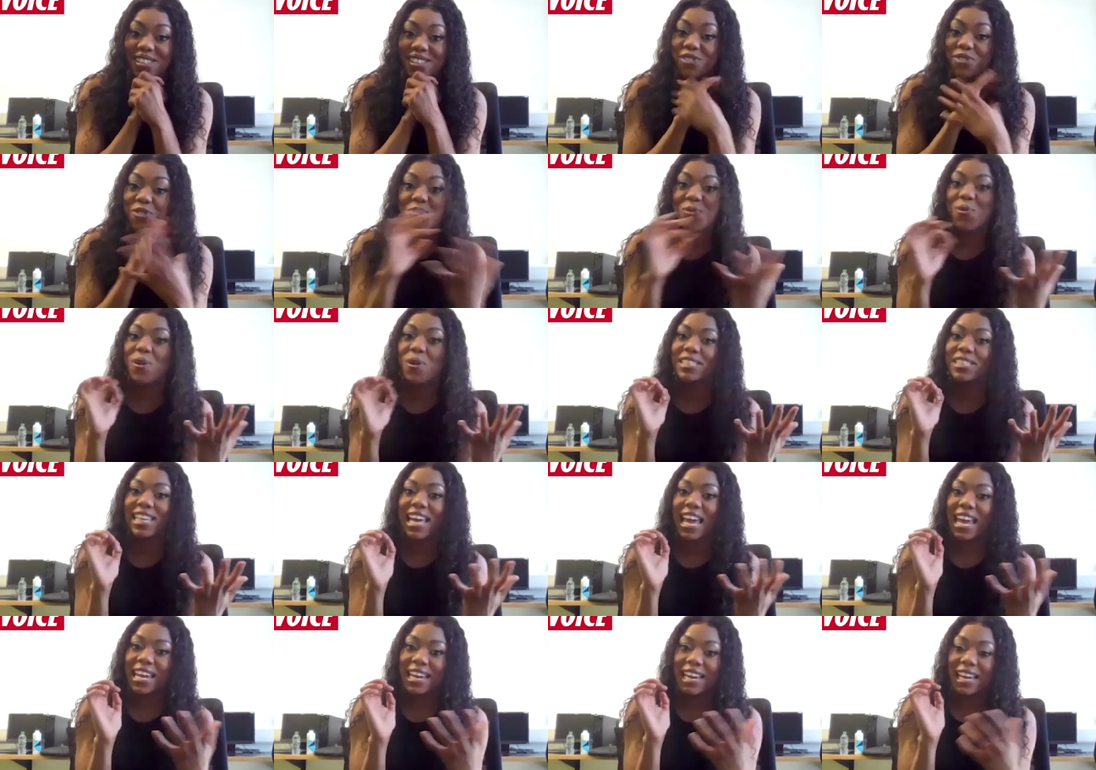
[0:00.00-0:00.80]
It's all
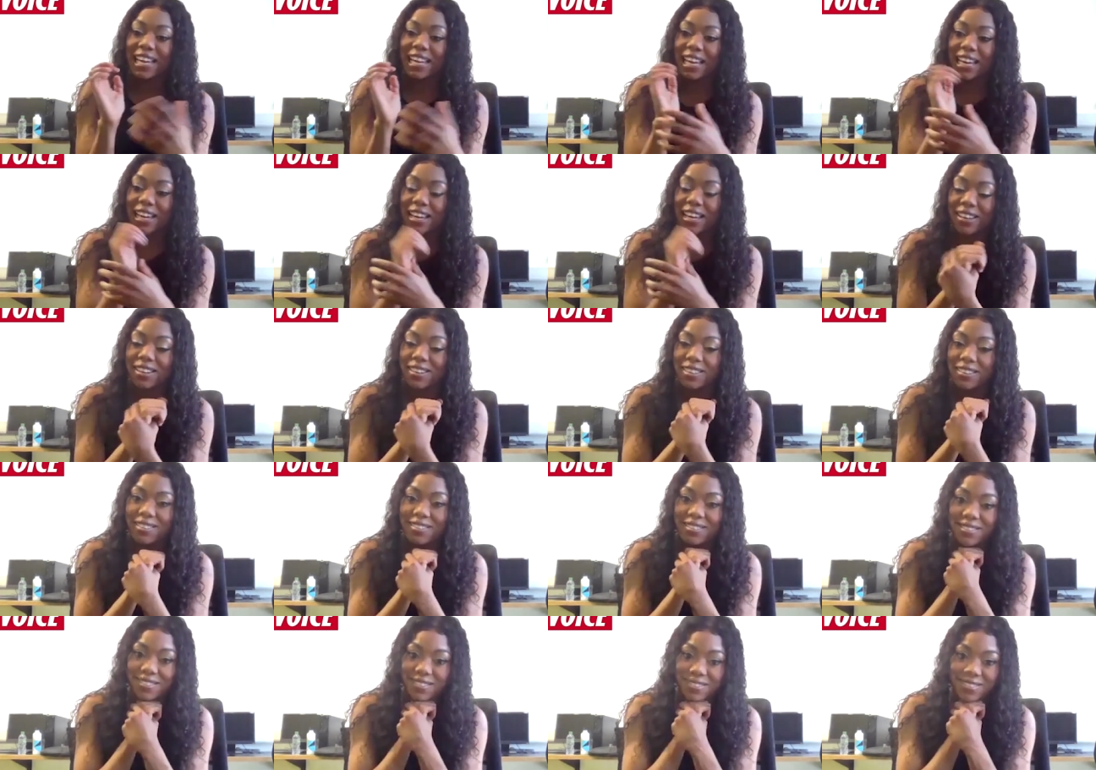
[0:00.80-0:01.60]
one take, isn't
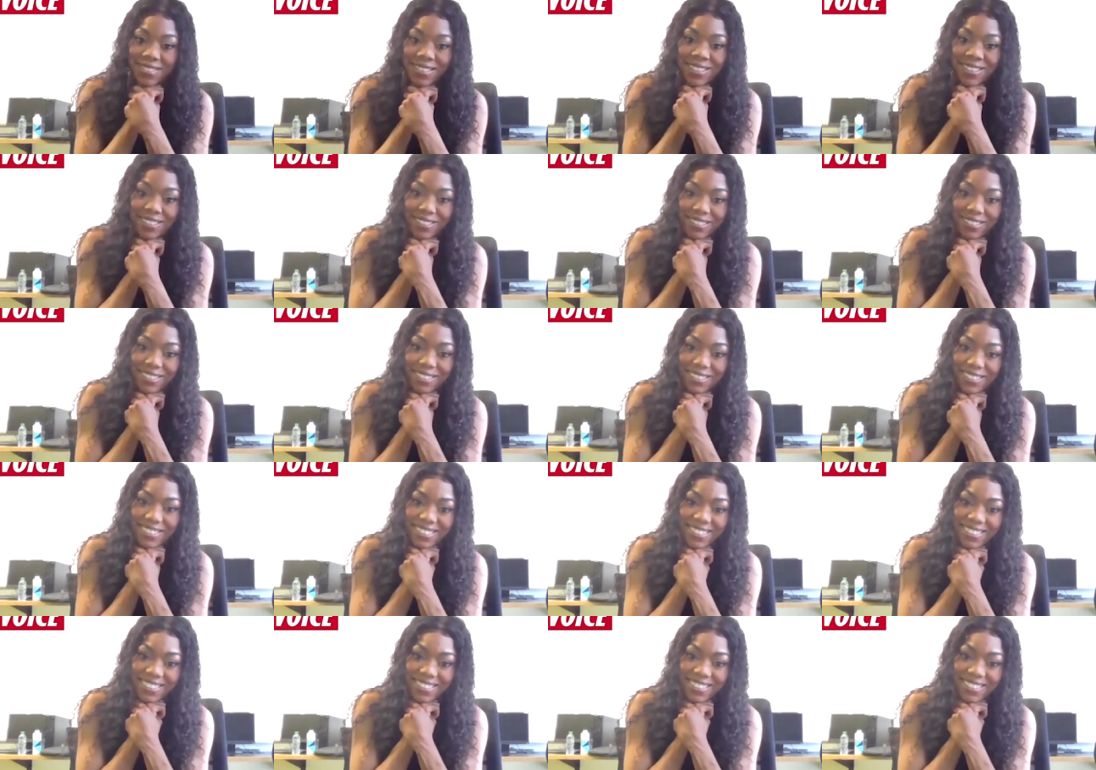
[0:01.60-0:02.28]
it?